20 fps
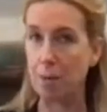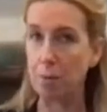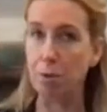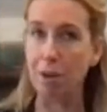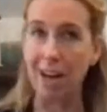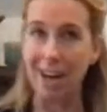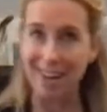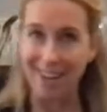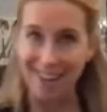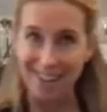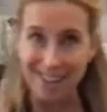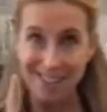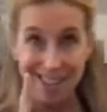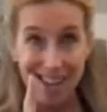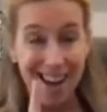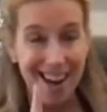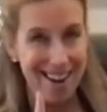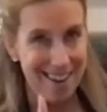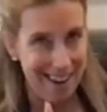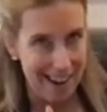product,
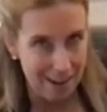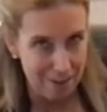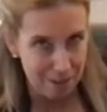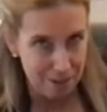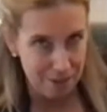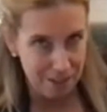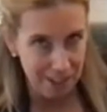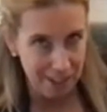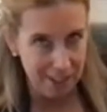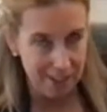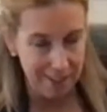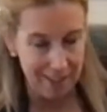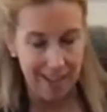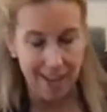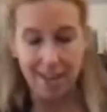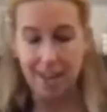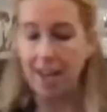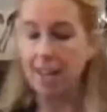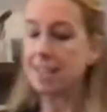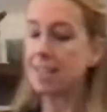not revealing that
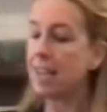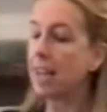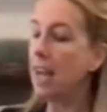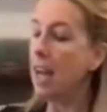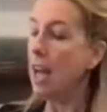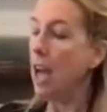yet,